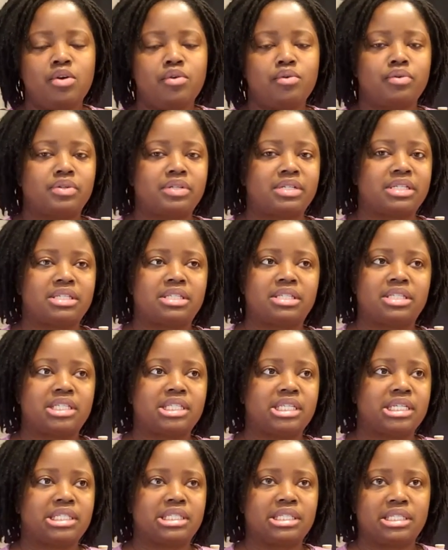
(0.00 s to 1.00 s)
or
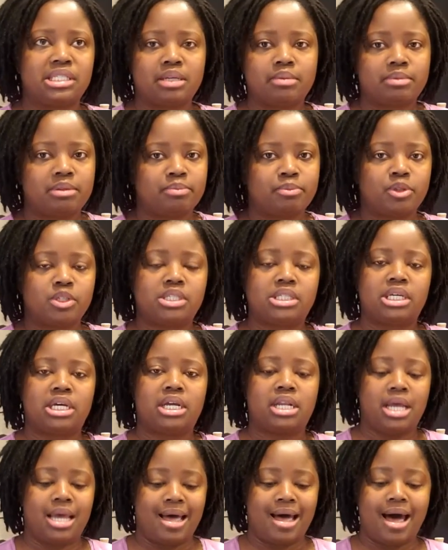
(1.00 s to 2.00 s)
60 something
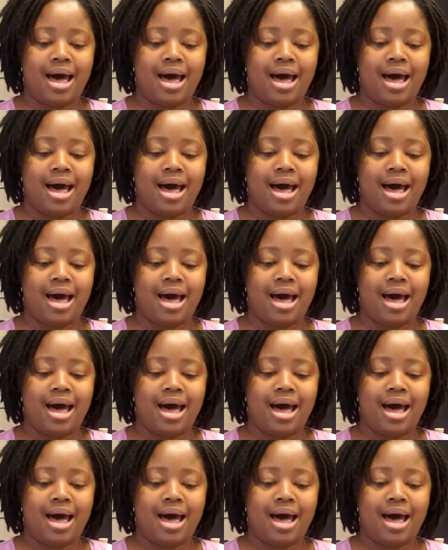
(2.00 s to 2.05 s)
percent.